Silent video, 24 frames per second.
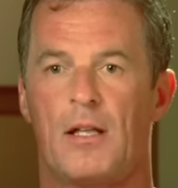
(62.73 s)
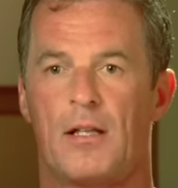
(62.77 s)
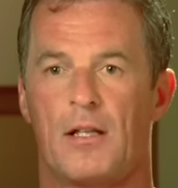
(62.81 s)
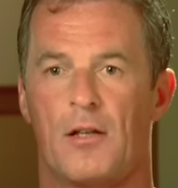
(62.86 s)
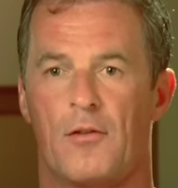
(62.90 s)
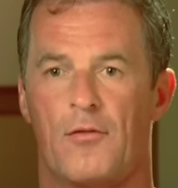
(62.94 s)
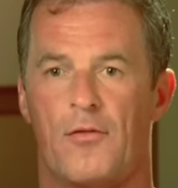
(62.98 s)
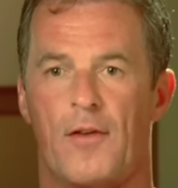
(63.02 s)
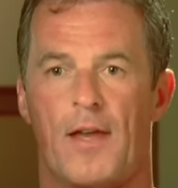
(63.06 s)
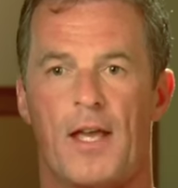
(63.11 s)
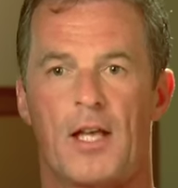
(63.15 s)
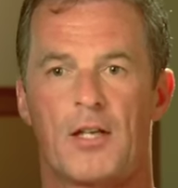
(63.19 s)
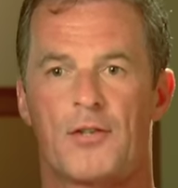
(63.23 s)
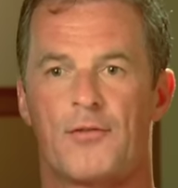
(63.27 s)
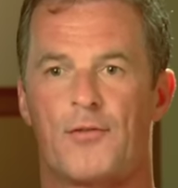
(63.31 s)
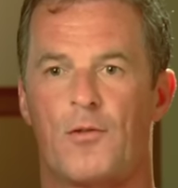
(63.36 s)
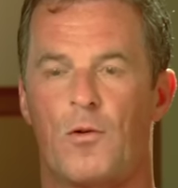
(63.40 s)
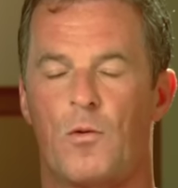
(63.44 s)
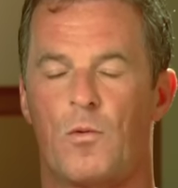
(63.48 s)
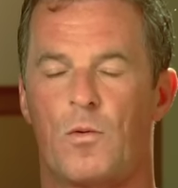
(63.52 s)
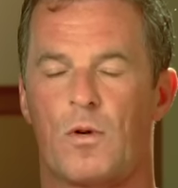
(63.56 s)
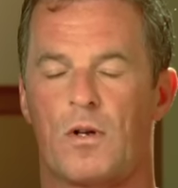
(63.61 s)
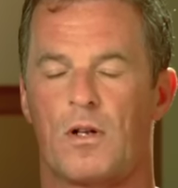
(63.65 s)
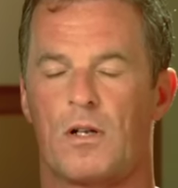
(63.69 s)
Now, fast
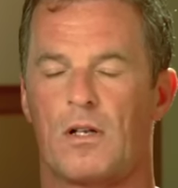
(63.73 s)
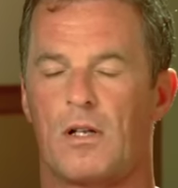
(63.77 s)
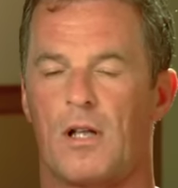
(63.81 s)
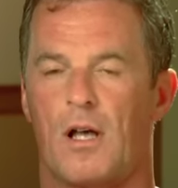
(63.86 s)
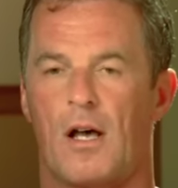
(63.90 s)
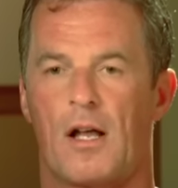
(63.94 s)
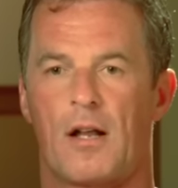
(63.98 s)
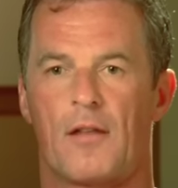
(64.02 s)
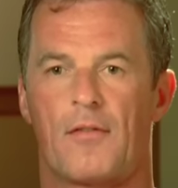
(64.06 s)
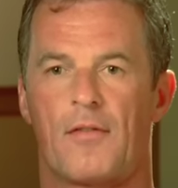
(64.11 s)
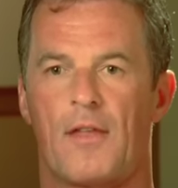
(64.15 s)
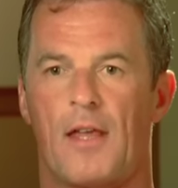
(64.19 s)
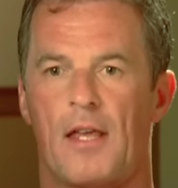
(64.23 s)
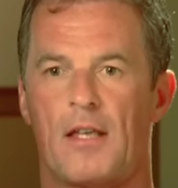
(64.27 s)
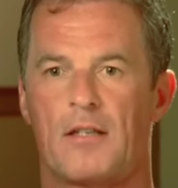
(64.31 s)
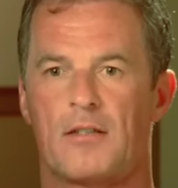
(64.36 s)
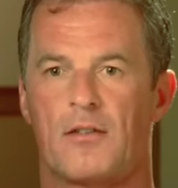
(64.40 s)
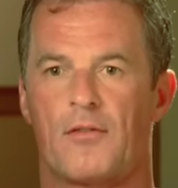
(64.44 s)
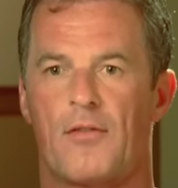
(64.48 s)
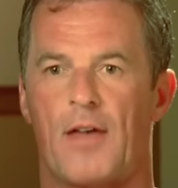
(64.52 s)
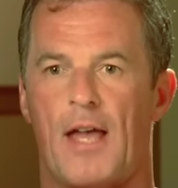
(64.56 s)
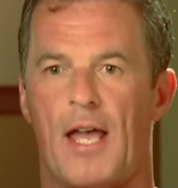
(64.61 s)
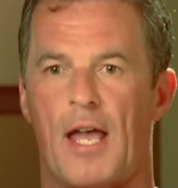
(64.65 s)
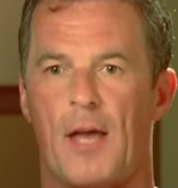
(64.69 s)
forward, a lot of things
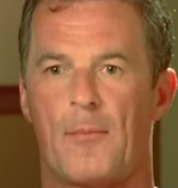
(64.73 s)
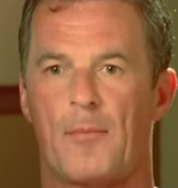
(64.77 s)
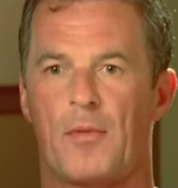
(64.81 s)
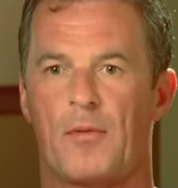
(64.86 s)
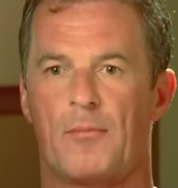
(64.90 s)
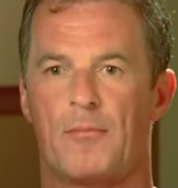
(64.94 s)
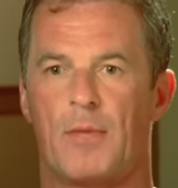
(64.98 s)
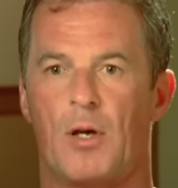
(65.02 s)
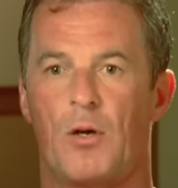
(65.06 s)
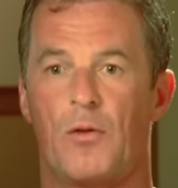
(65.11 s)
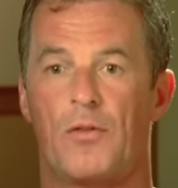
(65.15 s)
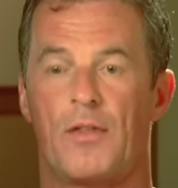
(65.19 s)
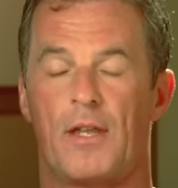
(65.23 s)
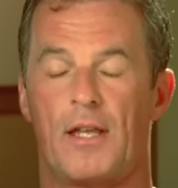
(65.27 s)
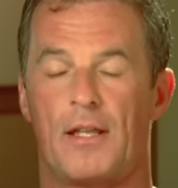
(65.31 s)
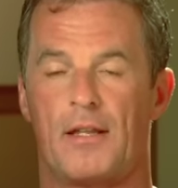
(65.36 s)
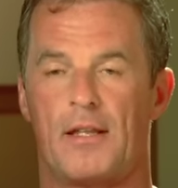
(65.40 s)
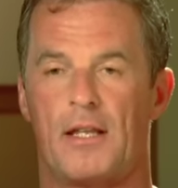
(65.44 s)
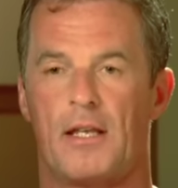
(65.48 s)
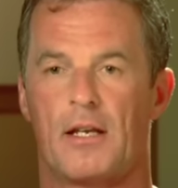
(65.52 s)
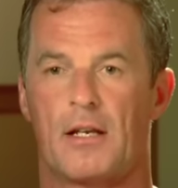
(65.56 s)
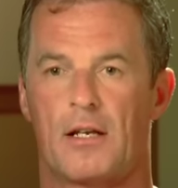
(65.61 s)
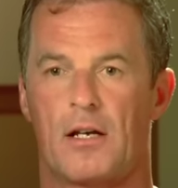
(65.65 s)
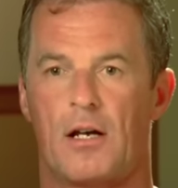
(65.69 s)
have happened both in
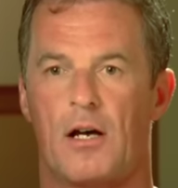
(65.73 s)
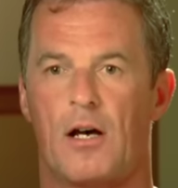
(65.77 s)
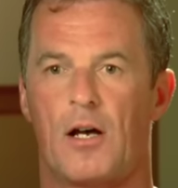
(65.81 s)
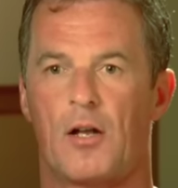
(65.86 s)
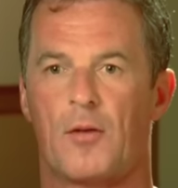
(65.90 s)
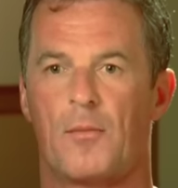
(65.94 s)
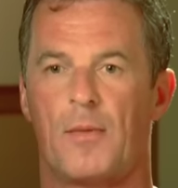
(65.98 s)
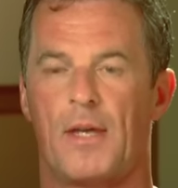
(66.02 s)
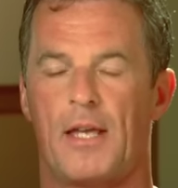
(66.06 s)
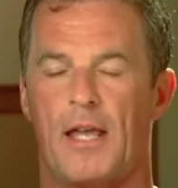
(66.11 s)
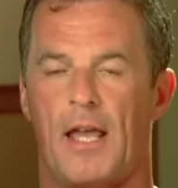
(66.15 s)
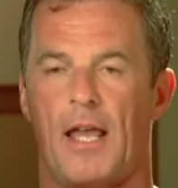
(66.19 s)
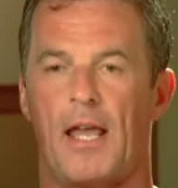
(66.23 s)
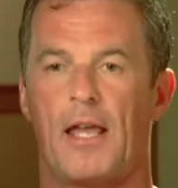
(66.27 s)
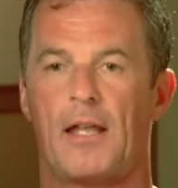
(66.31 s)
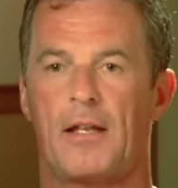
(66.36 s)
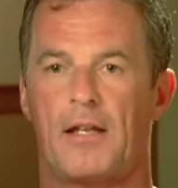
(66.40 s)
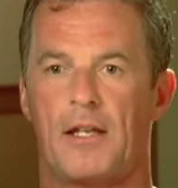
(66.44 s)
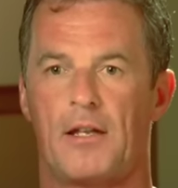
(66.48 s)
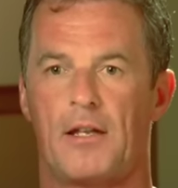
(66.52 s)
the economy and